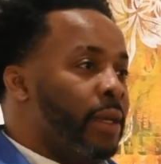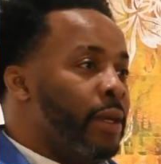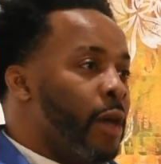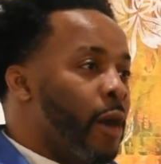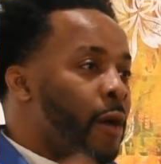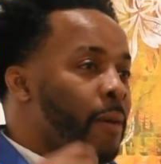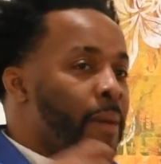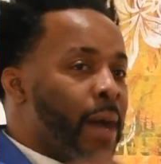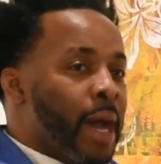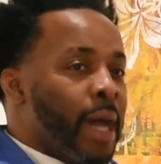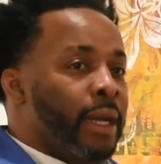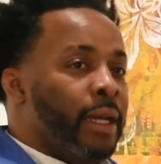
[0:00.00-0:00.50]

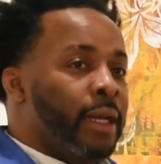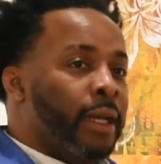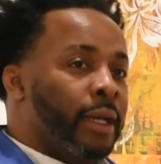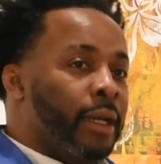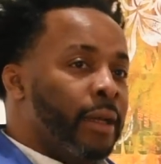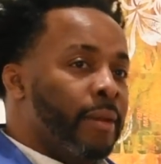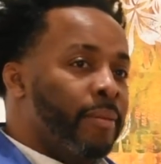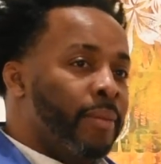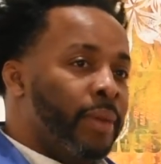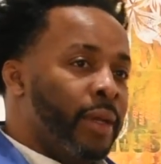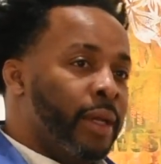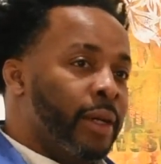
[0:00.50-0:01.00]
Nobody
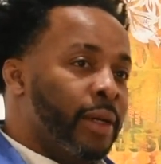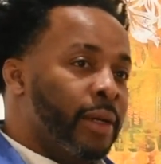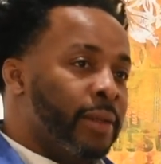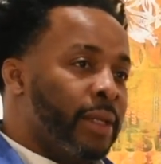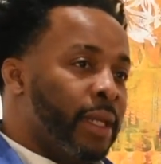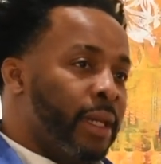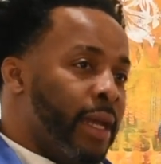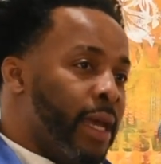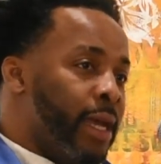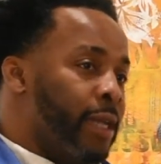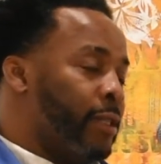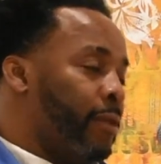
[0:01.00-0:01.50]
could build
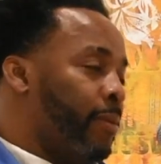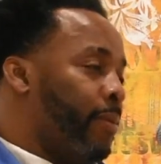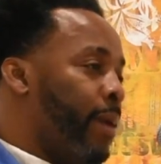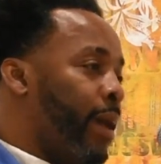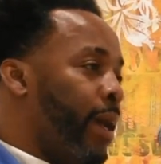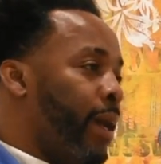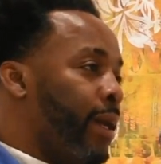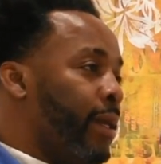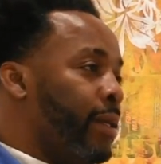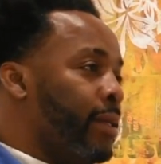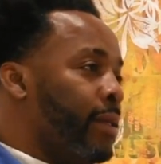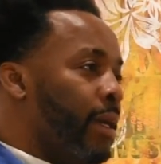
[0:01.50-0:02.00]
in that
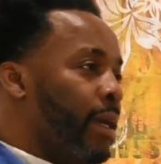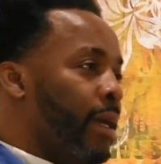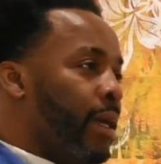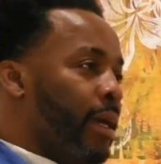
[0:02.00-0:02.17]
space.